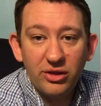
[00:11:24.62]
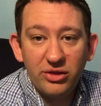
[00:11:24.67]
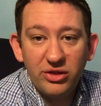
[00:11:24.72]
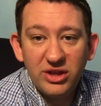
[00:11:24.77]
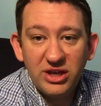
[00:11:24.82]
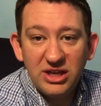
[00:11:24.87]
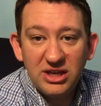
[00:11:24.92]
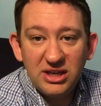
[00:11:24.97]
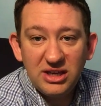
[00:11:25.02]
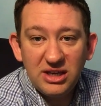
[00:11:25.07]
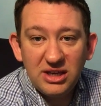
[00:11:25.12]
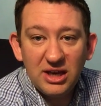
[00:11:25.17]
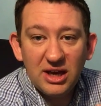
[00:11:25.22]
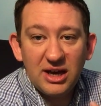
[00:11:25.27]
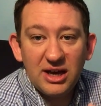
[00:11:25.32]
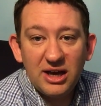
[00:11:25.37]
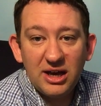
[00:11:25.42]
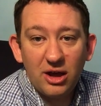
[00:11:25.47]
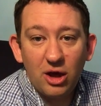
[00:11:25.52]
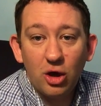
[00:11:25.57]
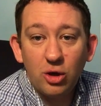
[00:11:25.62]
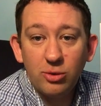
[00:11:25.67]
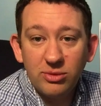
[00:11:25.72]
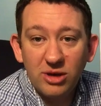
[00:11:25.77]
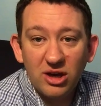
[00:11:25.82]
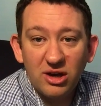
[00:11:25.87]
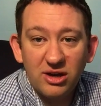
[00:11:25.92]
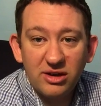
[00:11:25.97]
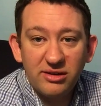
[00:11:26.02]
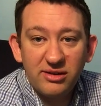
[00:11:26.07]
the Home
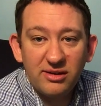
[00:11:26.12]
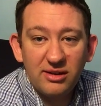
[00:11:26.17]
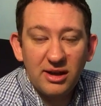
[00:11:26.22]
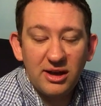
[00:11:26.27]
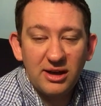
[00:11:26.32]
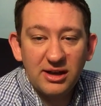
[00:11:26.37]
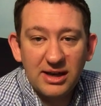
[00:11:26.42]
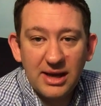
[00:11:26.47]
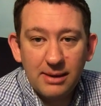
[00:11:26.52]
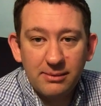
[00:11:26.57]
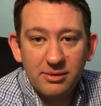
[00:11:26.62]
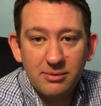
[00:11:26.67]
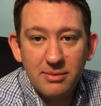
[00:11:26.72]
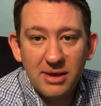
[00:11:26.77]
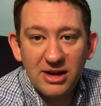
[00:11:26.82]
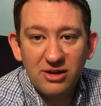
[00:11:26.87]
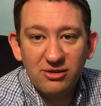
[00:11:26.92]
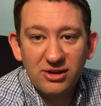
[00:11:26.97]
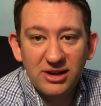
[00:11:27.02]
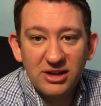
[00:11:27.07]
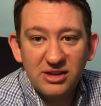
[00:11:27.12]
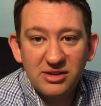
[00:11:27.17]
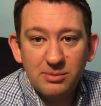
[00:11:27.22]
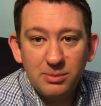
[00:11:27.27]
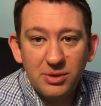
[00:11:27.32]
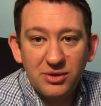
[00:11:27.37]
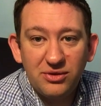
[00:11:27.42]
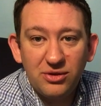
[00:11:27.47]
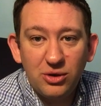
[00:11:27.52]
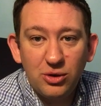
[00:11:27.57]
Guard, Captain Mannering and his
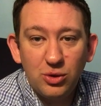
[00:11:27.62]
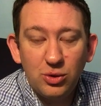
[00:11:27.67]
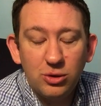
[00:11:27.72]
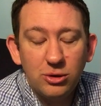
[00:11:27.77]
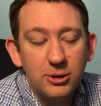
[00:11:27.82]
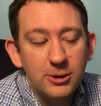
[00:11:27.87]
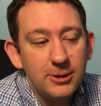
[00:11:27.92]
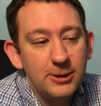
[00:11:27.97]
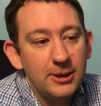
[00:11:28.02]
platoon,